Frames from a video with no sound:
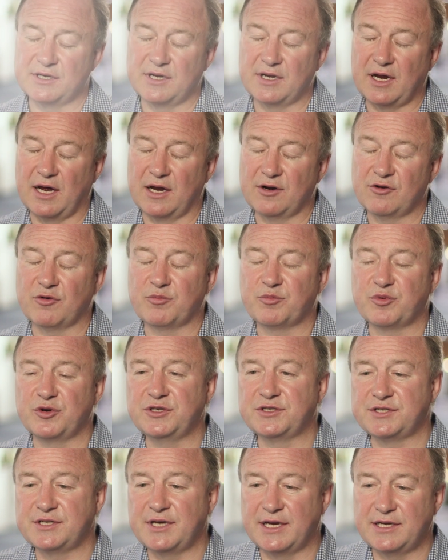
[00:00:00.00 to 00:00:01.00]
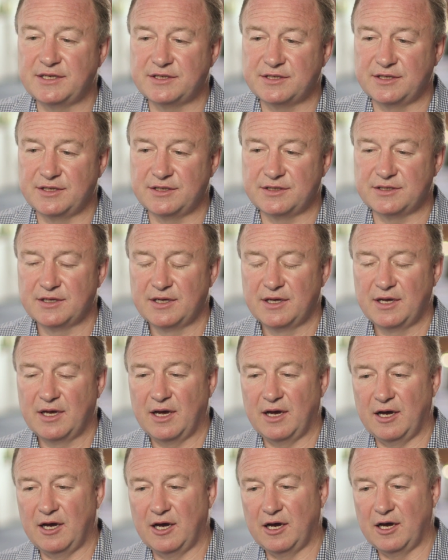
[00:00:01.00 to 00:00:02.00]
an underappreciated
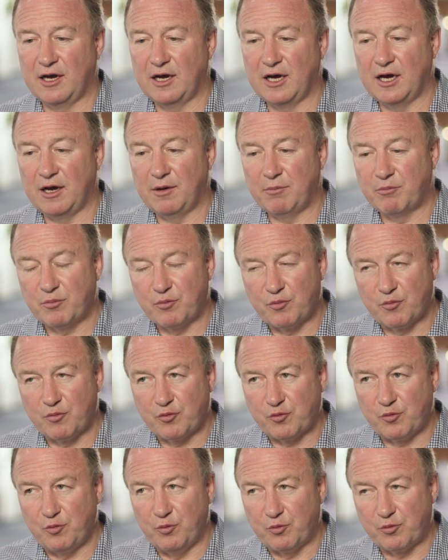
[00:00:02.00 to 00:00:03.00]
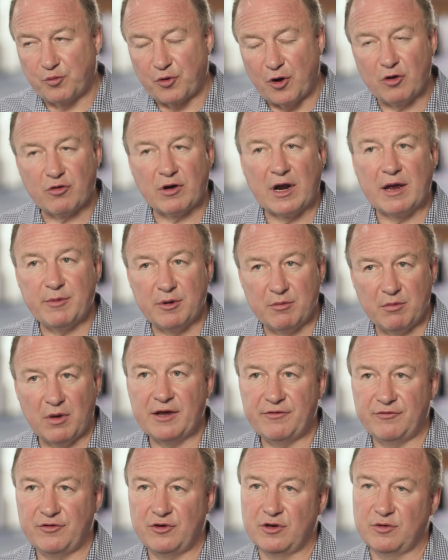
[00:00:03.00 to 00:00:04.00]
uh, uh, program, in
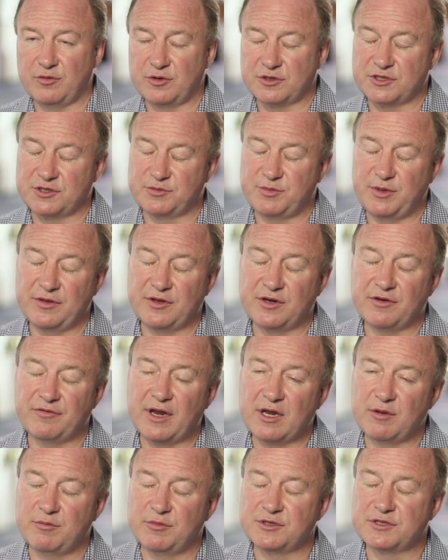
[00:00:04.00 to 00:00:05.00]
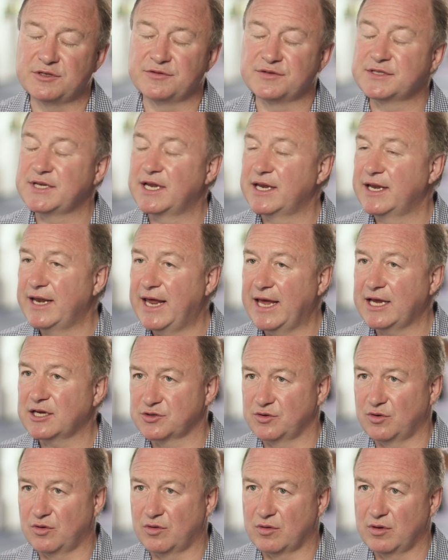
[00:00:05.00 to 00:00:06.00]
my view, which has been the development of
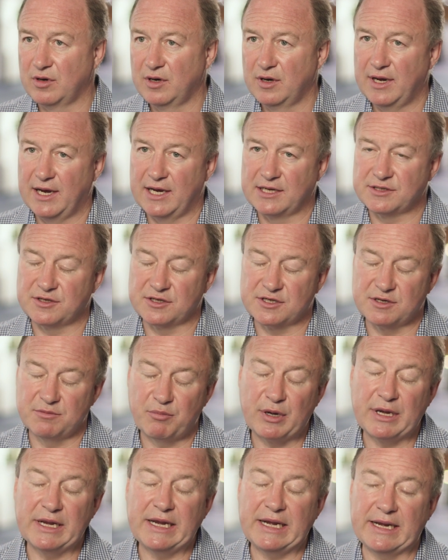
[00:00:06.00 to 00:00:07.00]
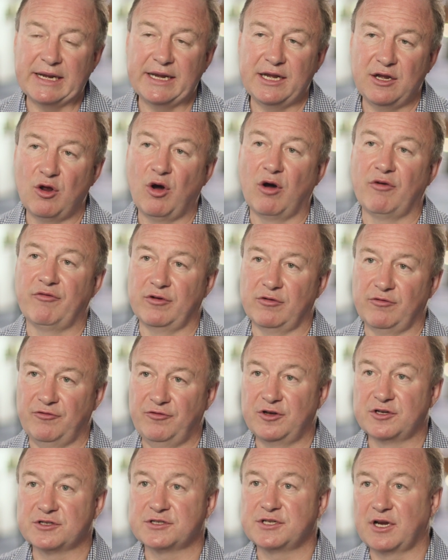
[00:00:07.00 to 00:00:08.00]
selinexor as a completely novel
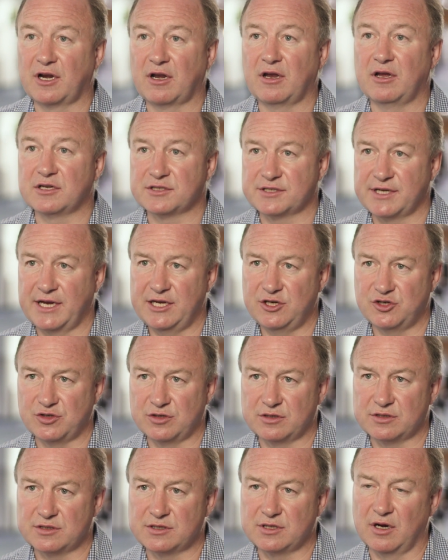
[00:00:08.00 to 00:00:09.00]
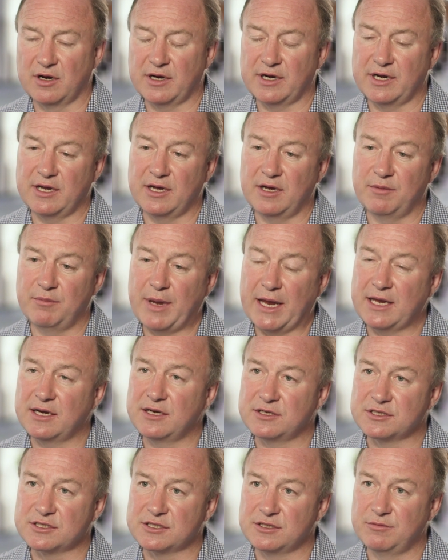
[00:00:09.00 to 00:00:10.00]
first-in-class agent targeting a
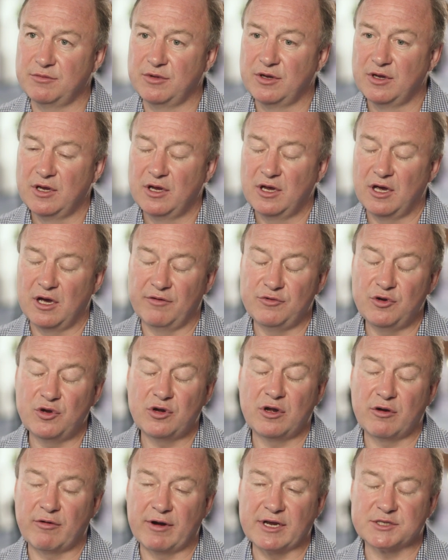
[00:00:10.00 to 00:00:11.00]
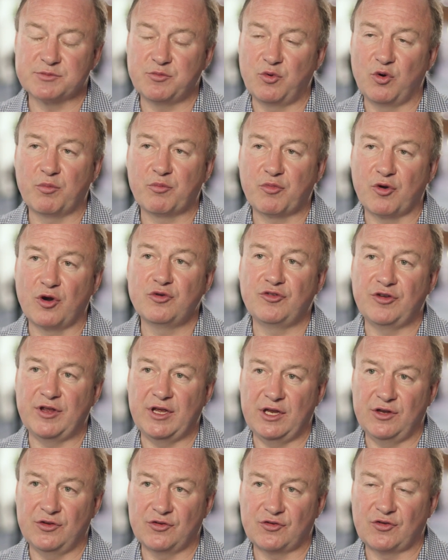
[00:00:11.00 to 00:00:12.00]
mechanism of nuclear export
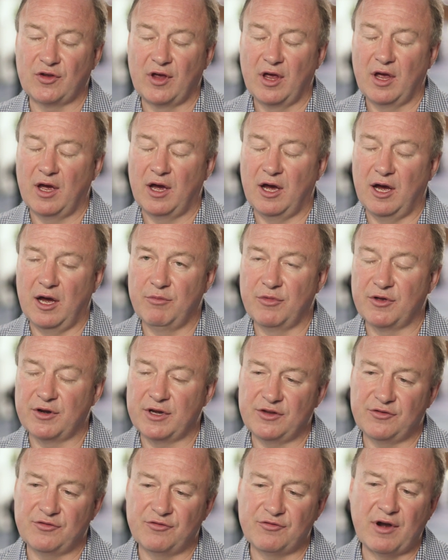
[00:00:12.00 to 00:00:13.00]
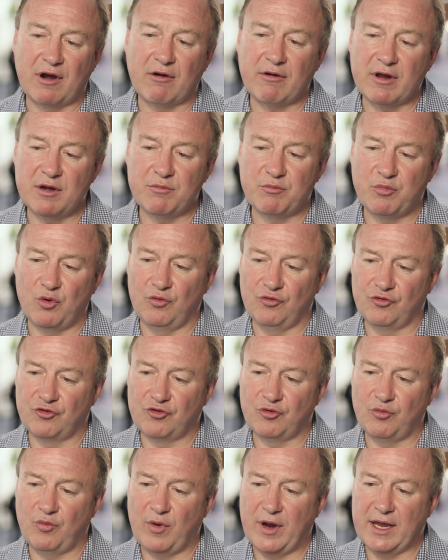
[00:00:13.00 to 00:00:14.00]
proteins um, that is very important
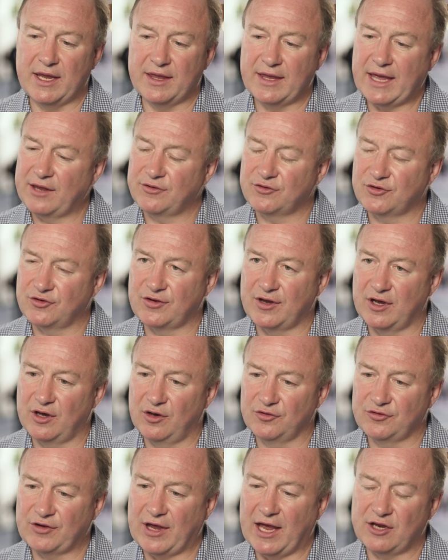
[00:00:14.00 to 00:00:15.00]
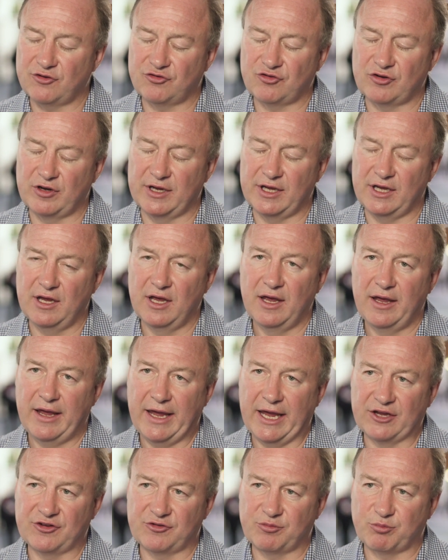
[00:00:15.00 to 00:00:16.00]
to way cancer cells actually
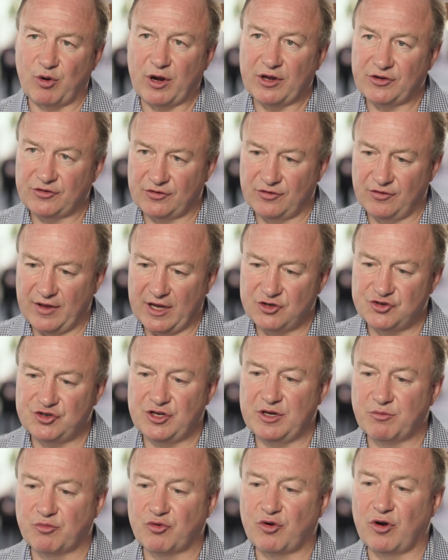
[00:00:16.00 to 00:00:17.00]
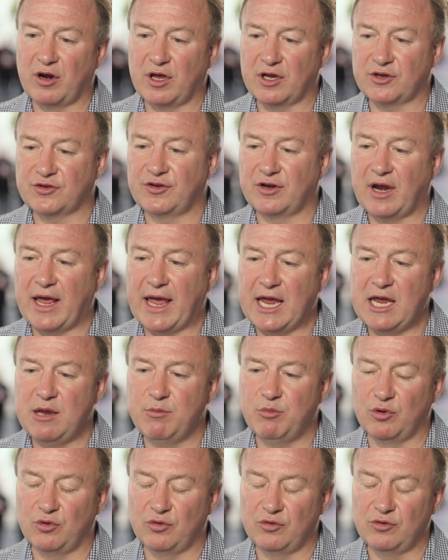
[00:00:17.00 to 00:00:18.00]
express their gene products and are
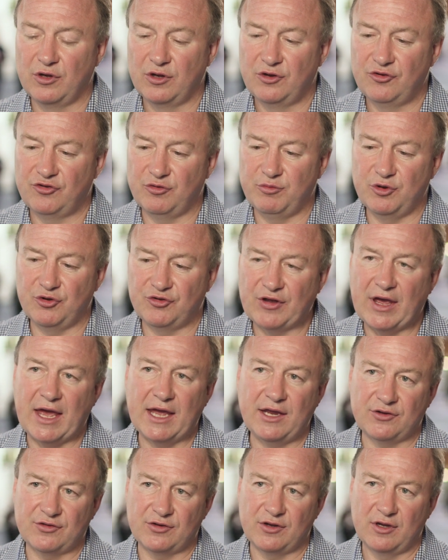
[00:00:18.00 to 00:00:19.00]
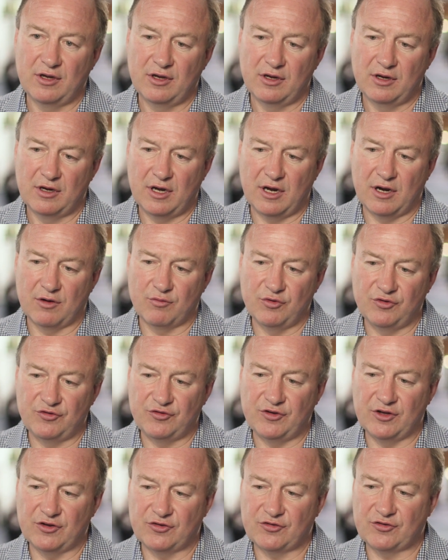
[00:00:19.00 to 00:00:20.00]
able to mutate, uh,
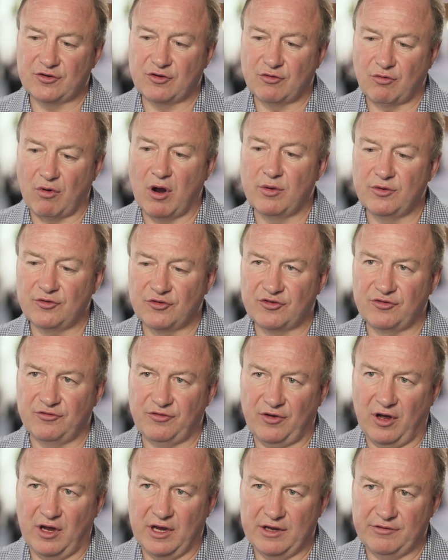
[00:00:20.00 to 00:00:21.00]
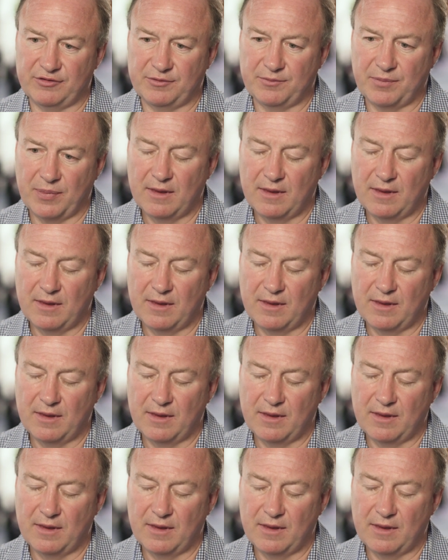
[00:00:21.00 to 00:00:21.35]
resist, grow, and survive.